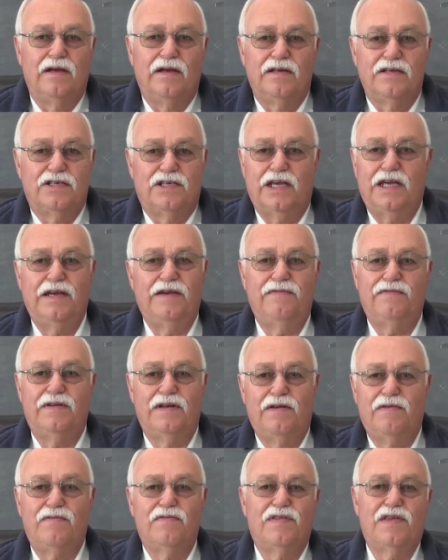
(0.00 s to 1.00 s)
saved and
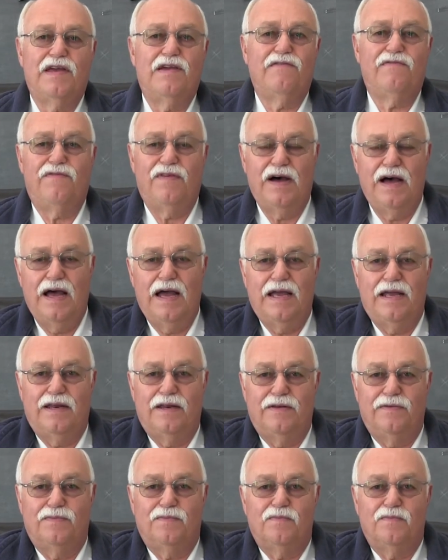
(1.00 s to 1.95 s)
everything fine.